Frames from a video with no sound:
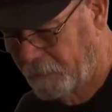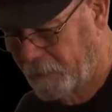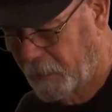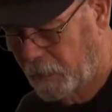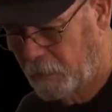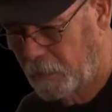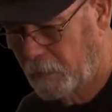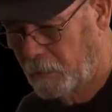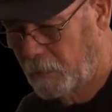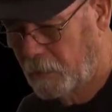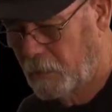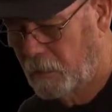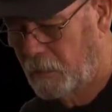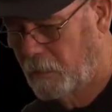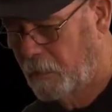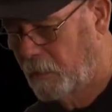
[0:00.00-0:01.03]
of
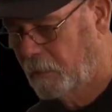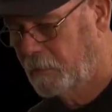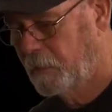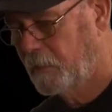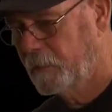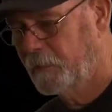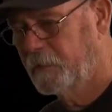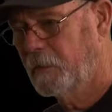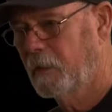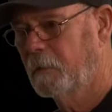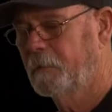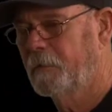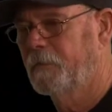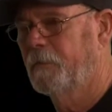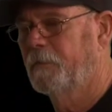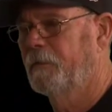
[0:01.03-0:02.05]
Alcoholics
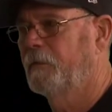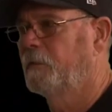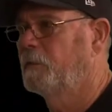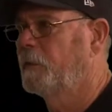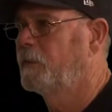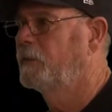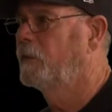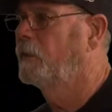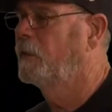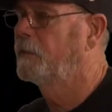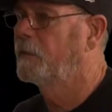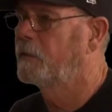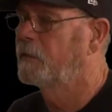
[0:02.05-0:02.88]
Anonymous, it says we stood at the